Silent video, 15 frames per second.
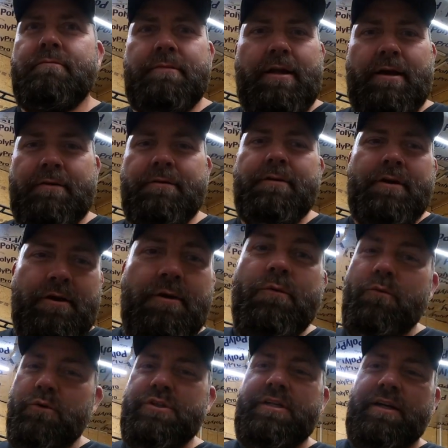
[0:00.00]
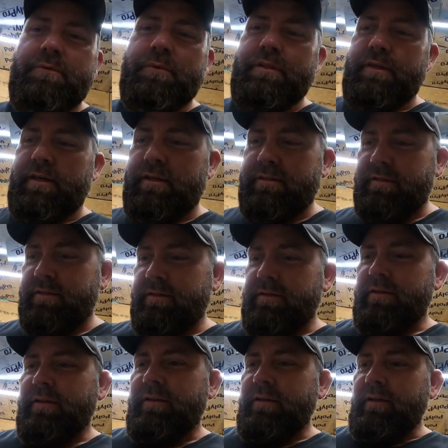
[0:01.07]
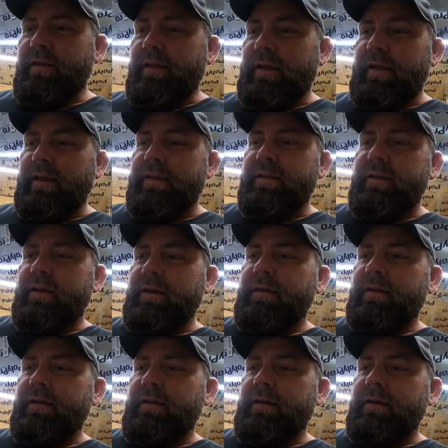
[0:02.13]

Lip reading: No, we're sticking with this. And